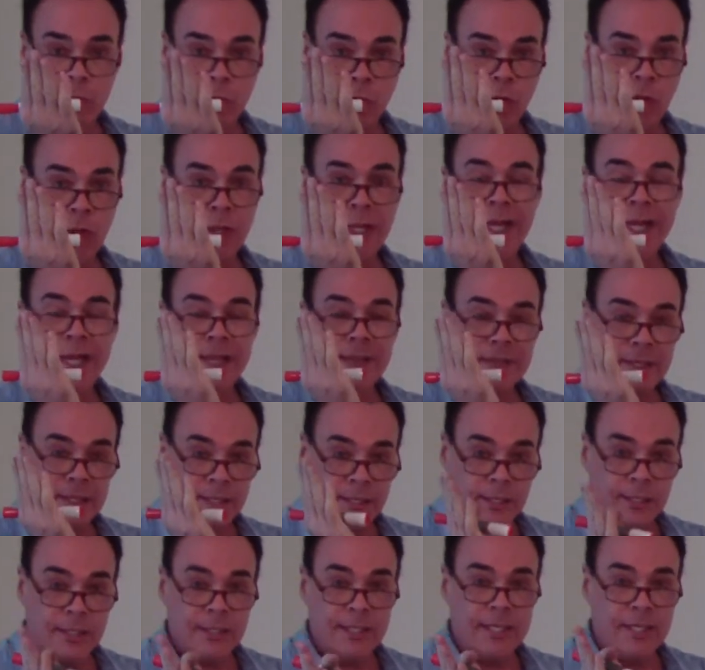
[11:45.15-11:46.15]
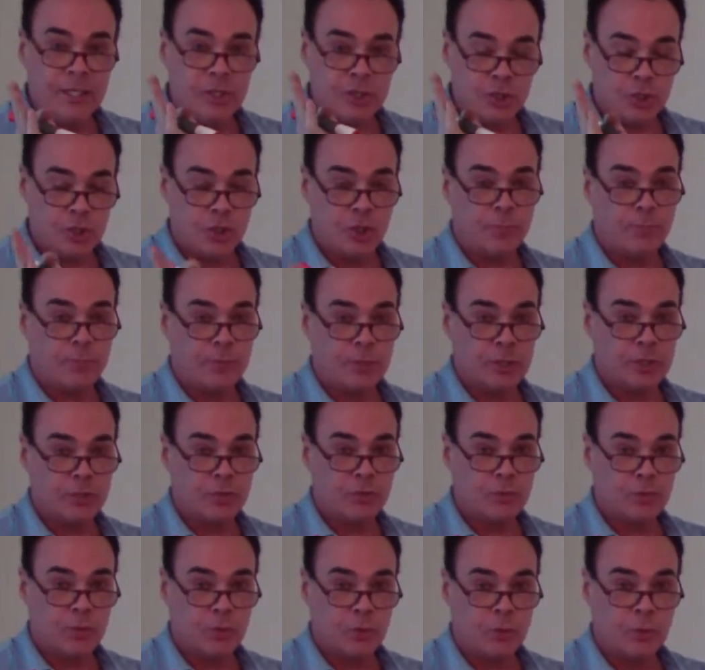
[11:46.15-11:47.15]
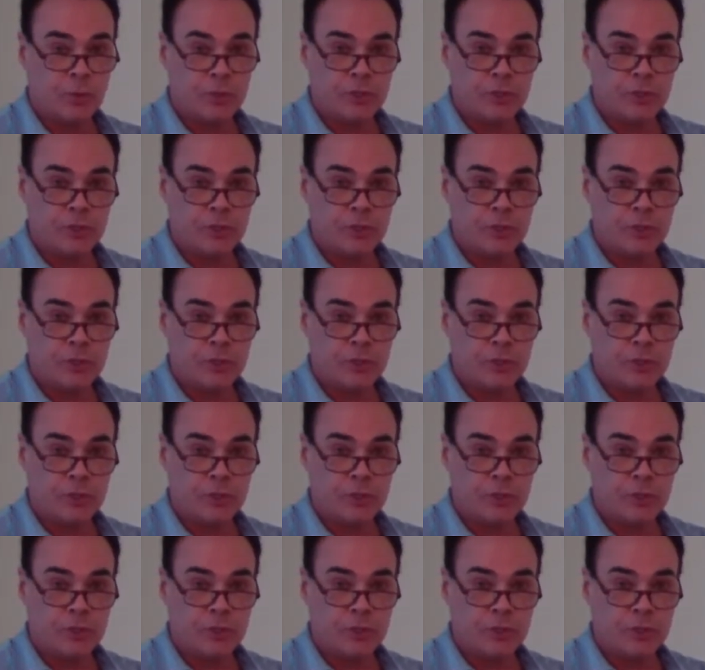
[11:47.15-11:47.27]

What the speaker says: call the clean surplus rule,